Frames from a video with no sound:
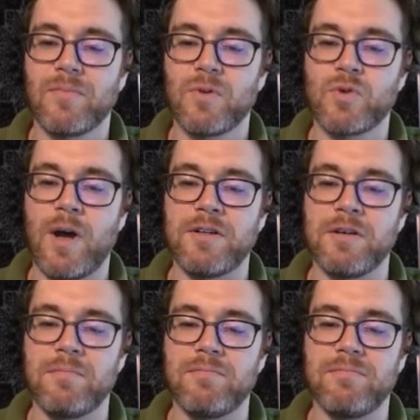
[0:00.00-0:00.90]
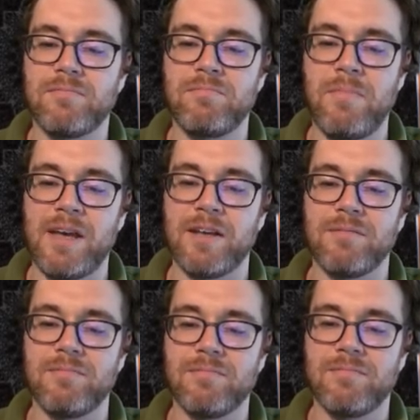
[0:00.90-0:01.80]
trying to make it
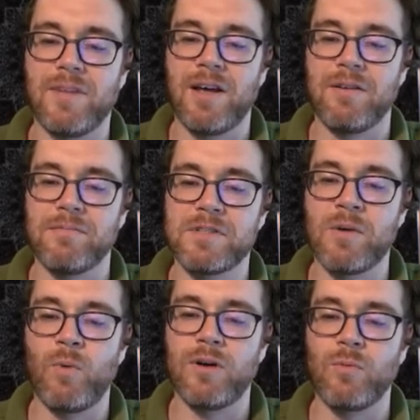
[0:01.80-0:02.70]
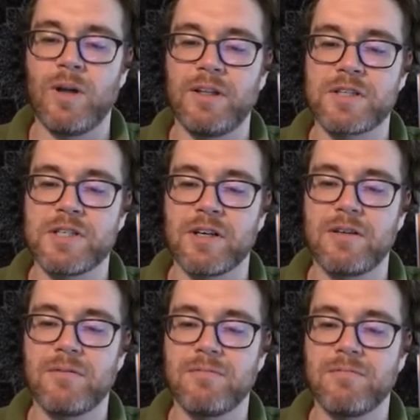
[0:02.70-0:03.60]
a somewhat
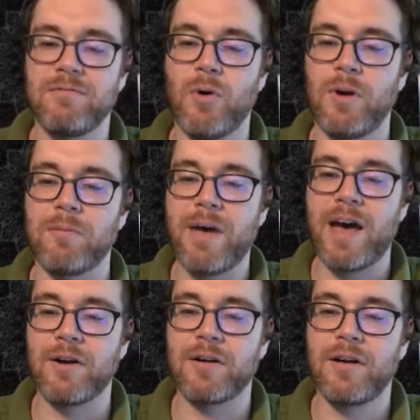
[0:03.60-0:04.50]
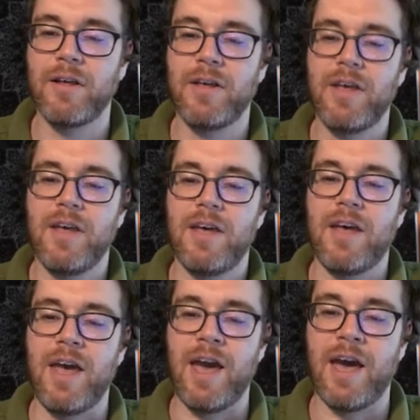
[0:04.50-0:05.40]
realistic voting pattern.
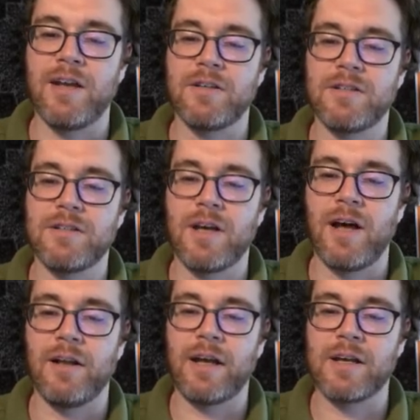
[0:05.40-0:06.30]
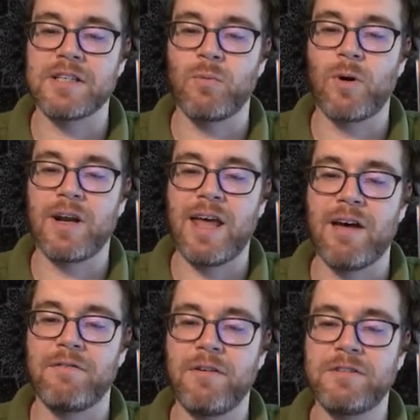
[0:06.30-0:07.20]
And like I said, we're going to
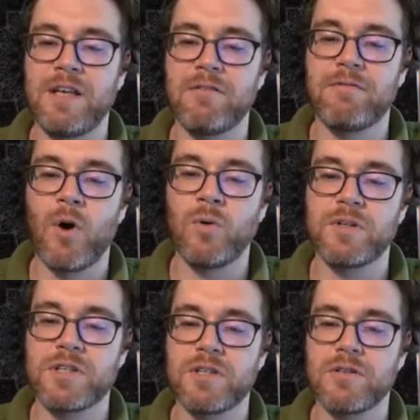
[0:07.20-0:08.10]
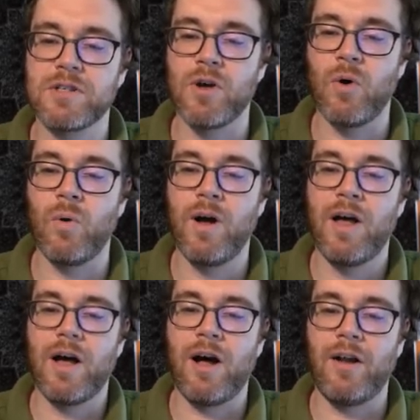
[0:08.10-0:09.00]
have 15 votes, so
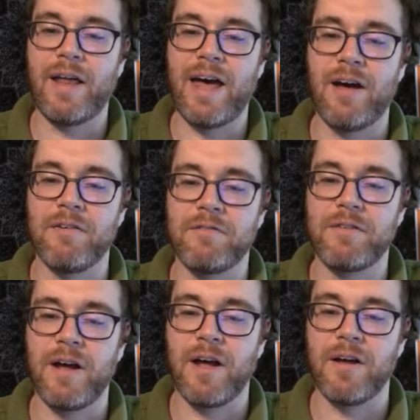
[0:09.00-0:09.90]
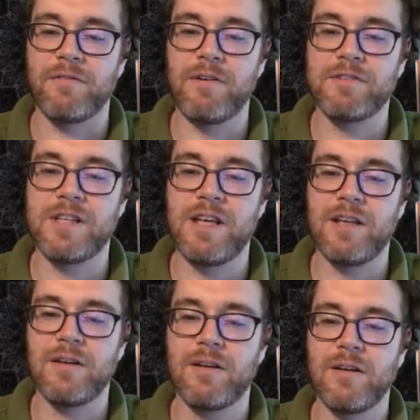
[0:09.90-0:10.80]
I'll have
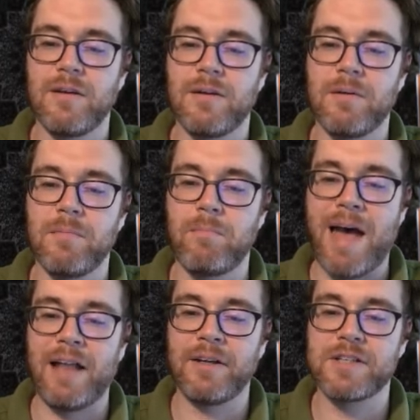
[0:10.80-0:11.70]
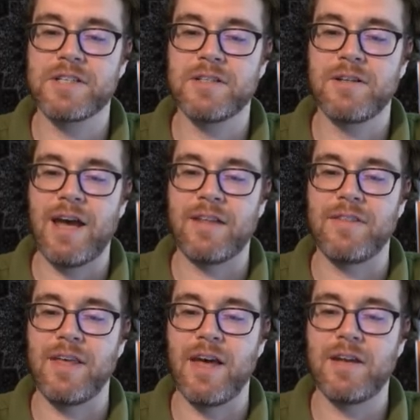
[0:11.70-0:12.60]
15 ballots at
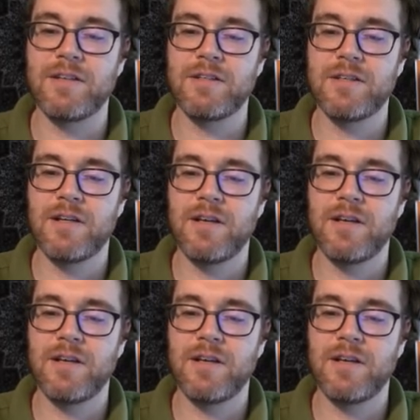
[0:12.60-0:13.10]
the end.